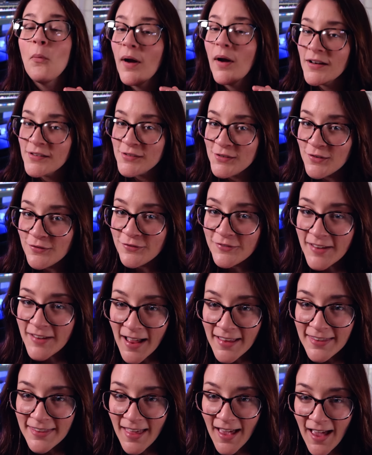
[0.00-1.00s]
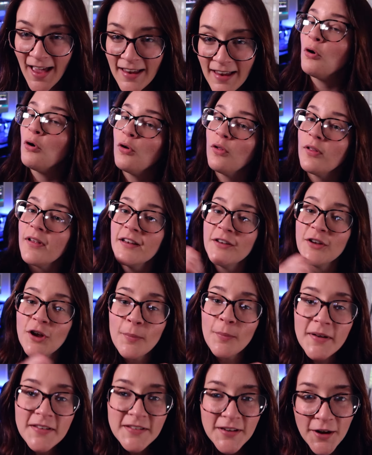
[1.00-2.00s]
Once you've done that, pull in your
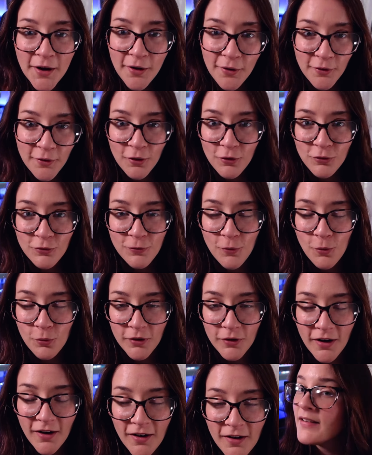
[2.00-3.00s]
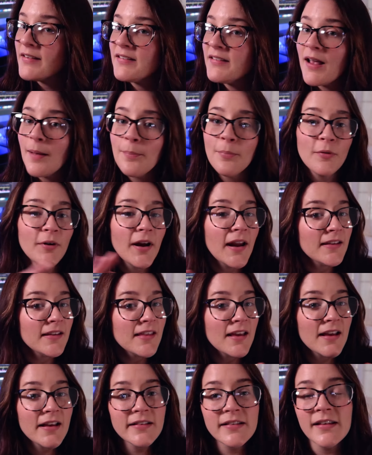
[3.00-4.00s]
materials folder, separate
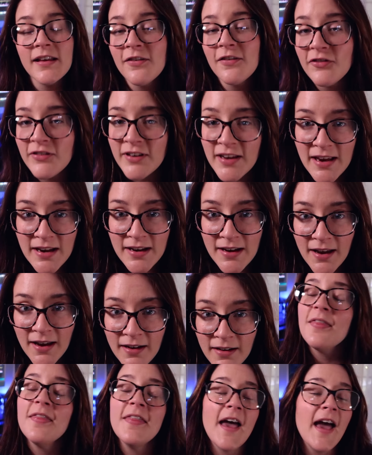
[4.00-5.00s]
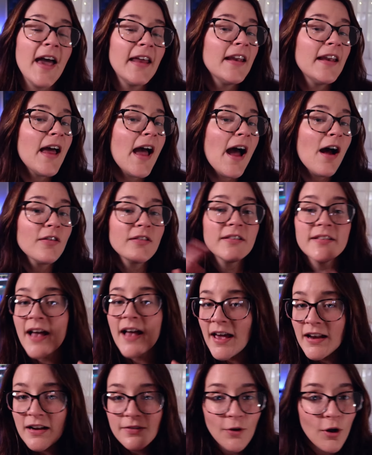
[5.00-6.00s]
things if needed. Then
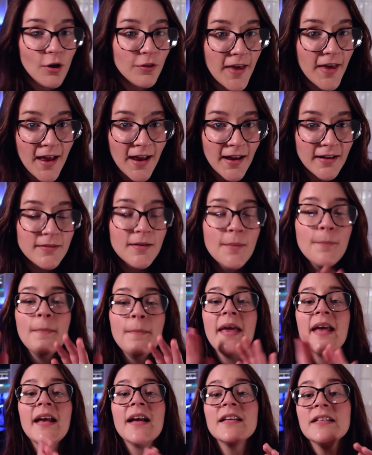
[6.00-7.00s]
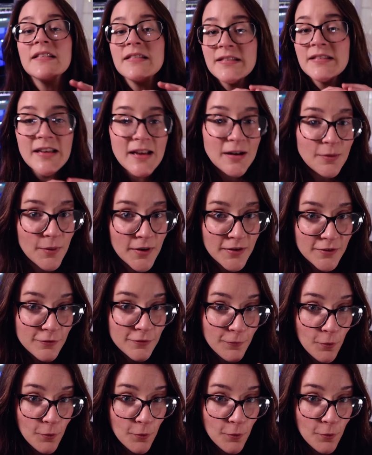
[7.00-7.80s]
outside of all that, make a sequence